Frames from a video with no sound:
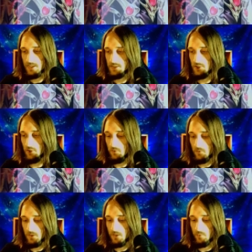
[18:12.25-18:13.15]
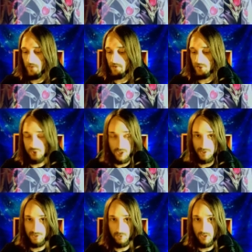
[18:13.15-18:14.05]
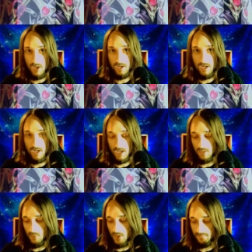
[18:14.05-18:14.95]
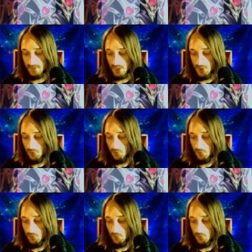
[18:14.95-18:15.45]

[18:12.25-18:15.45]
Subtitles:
So we have a Destruction Sword card in hand. We have 2.